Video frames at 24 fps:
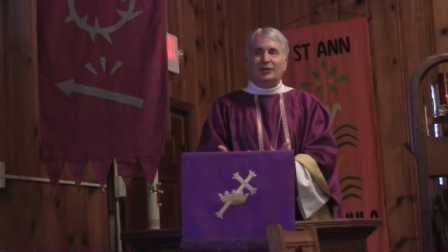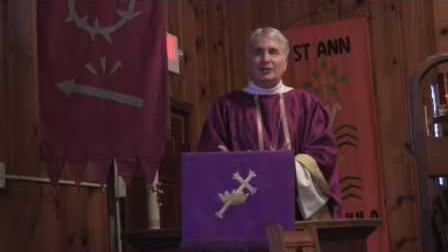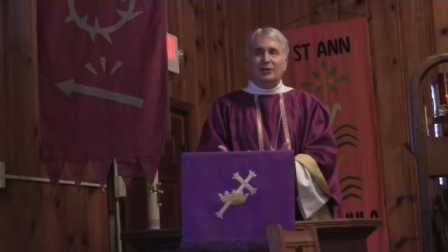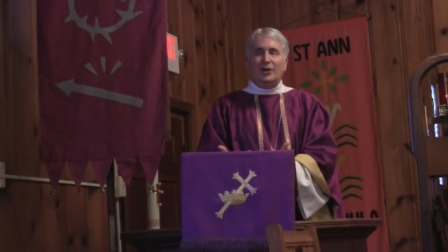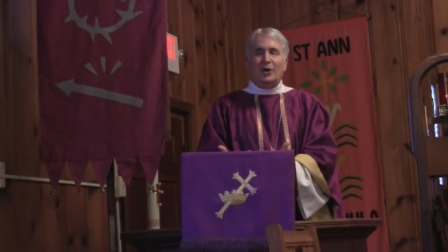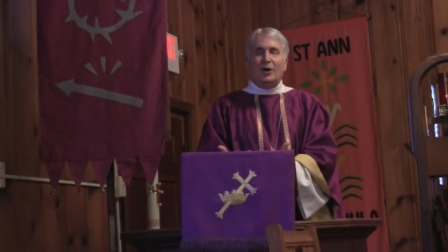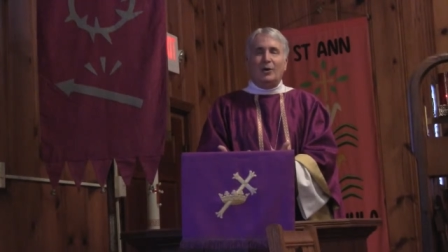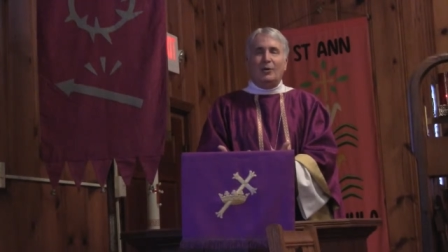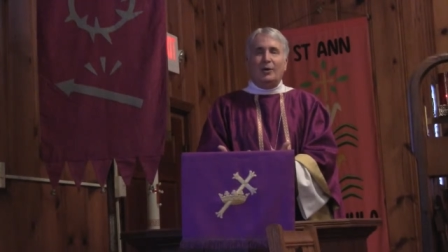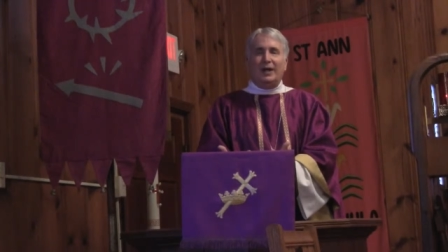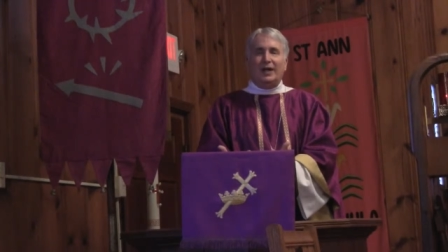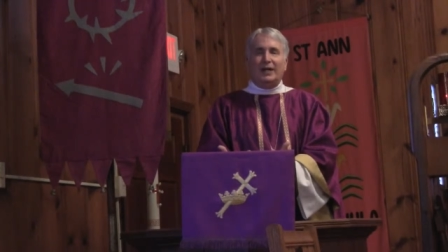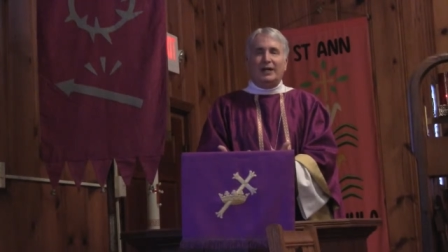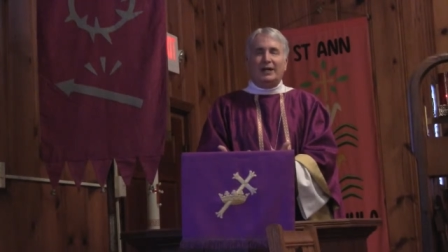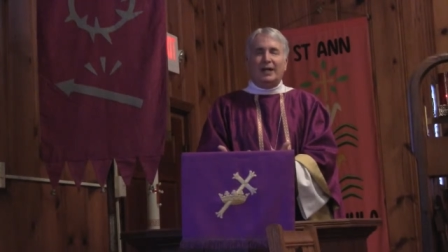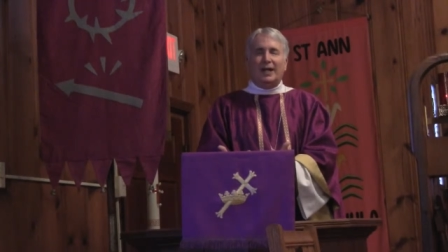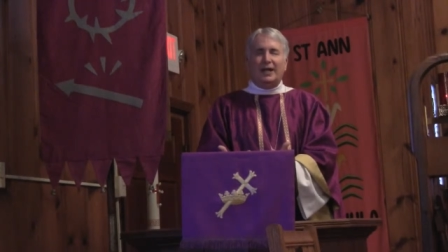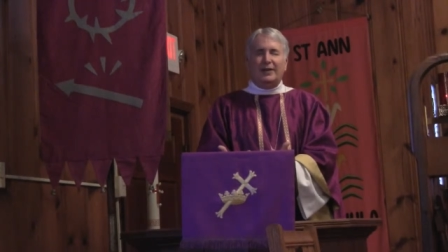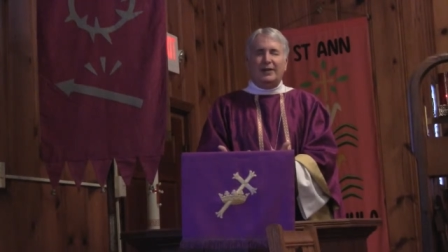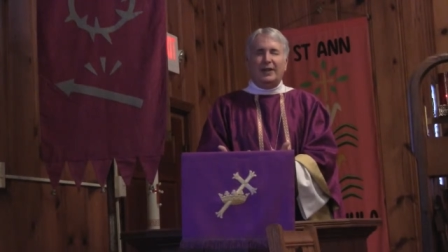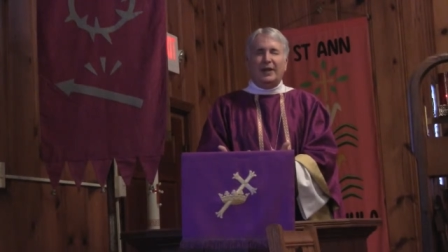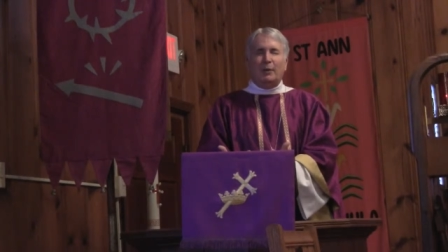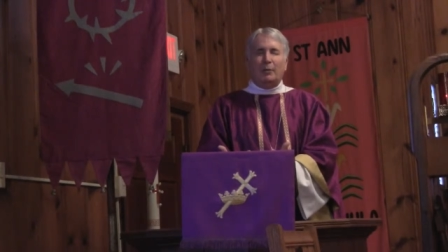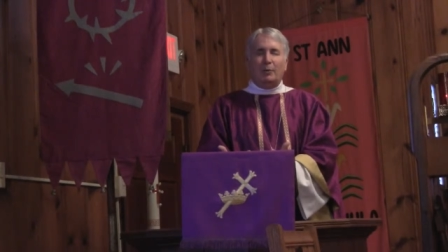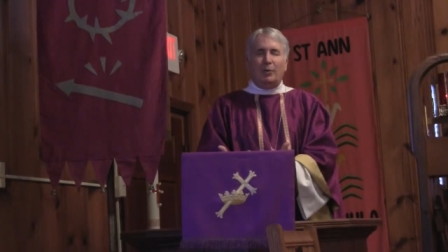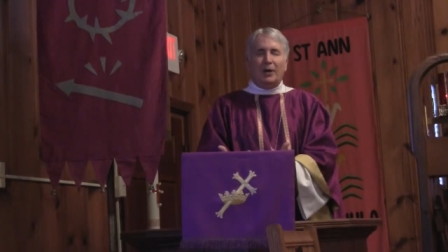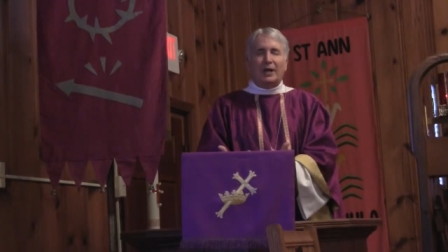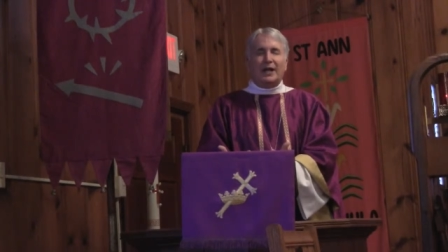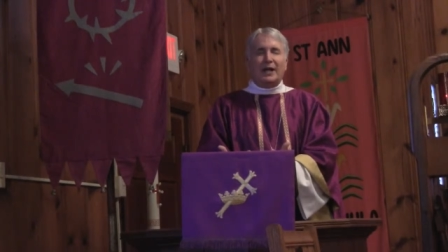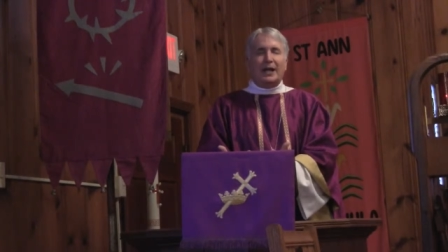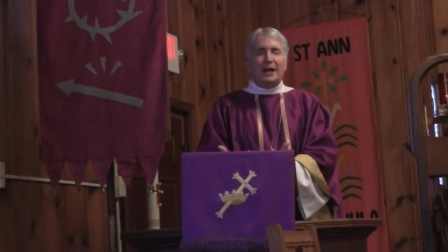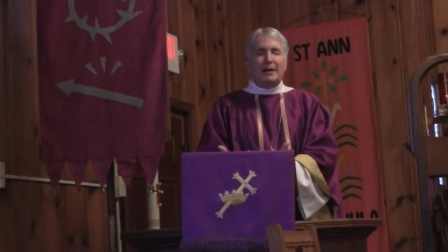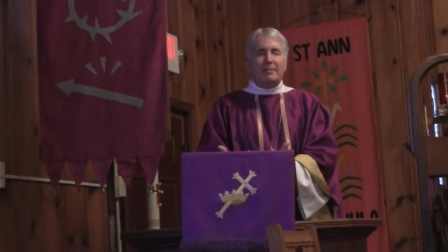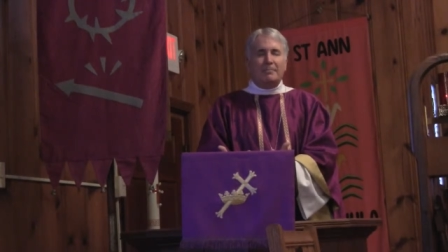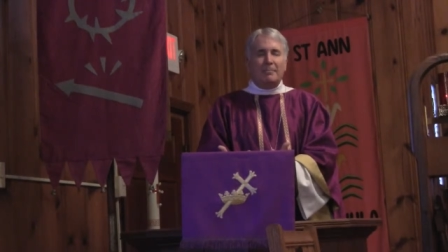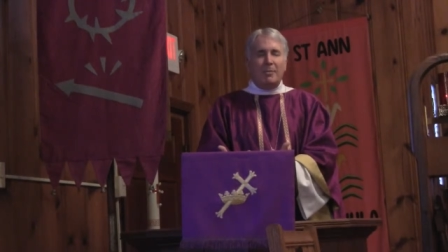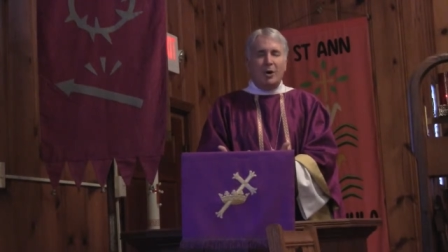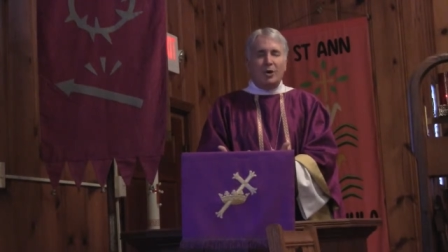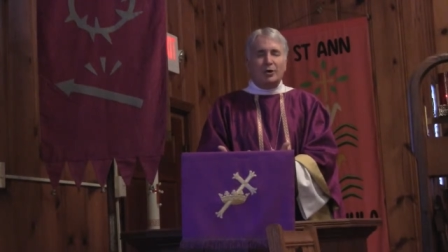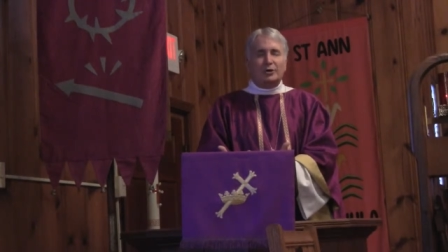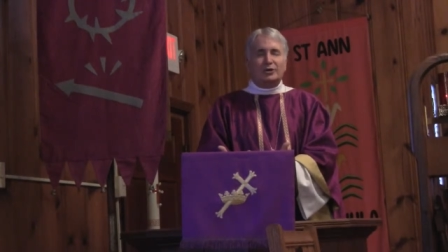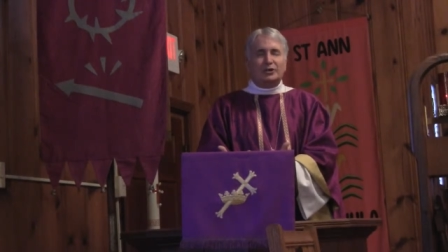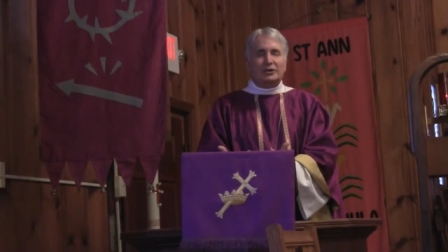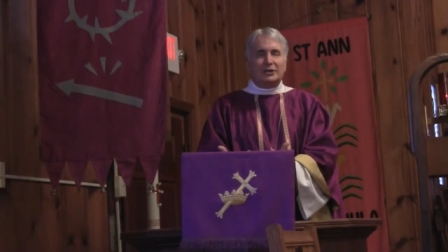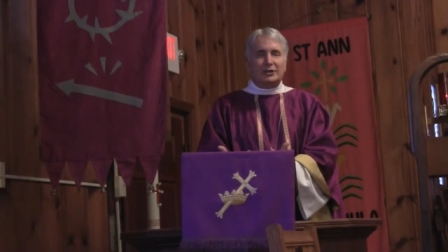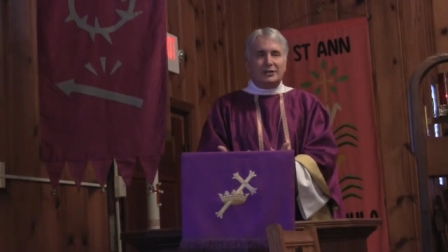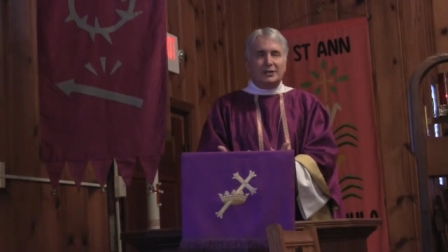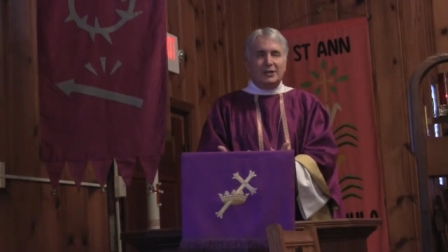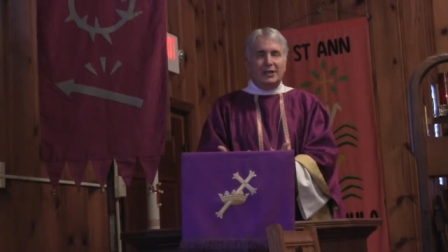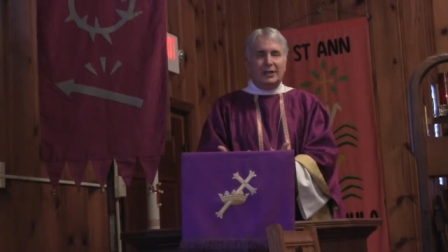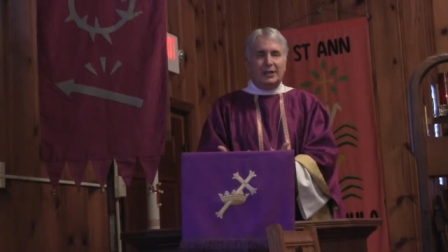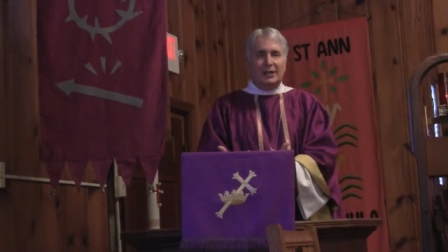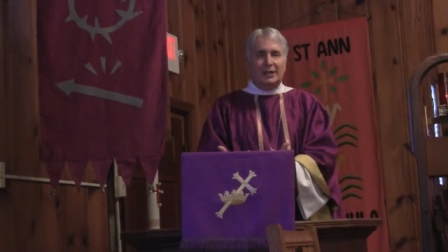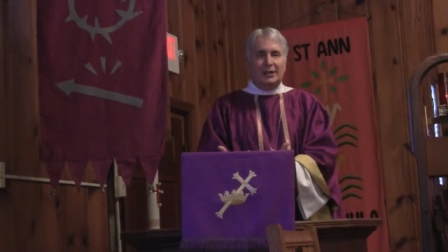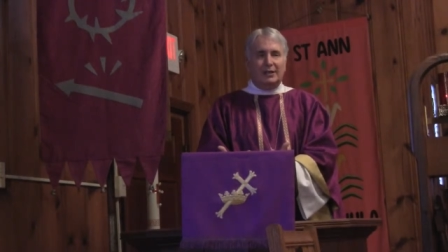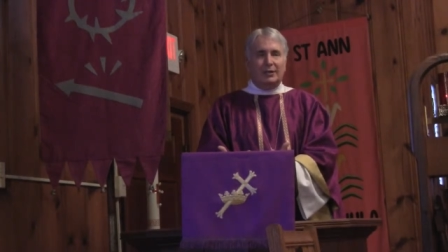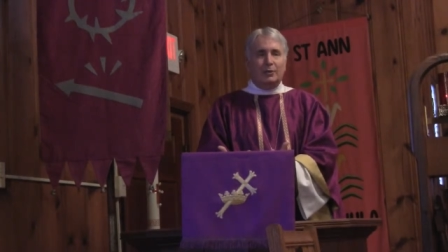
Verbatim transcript: knowing that what I most need,